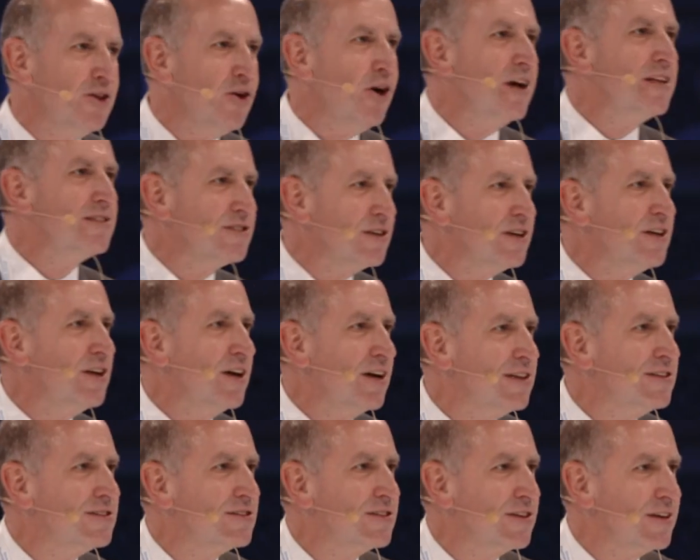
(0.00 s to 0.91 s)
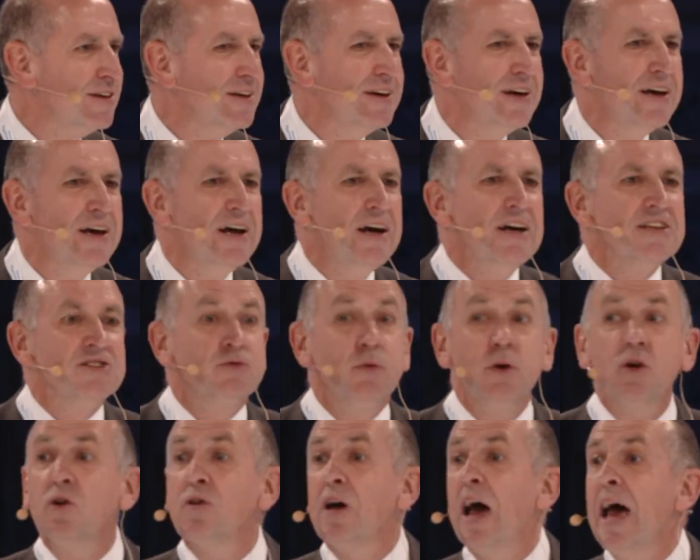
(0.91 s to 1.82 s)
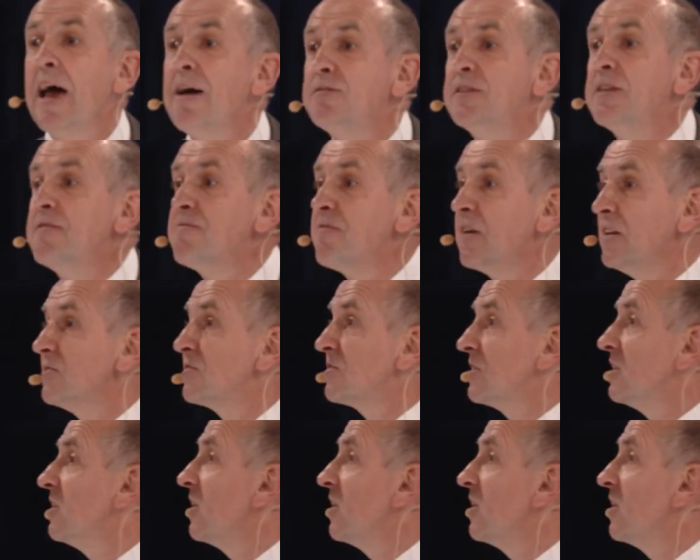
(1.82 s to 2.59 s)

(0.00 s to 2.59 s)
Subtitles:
1980, so we've got to have defense in